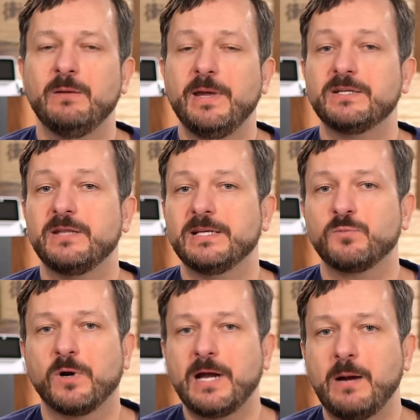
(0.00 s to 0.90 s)
It makes
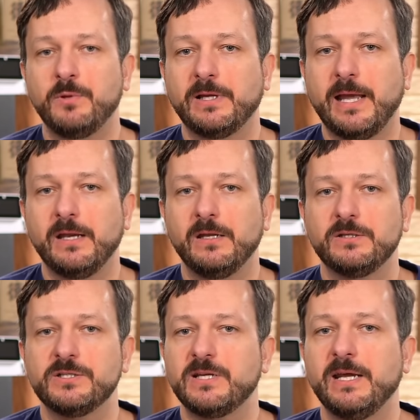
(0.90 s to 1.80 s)
things more
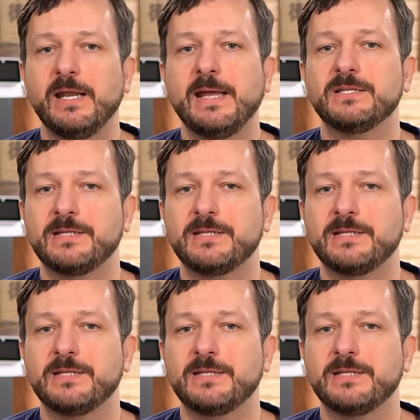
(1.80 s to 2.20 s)
complicated. Just get a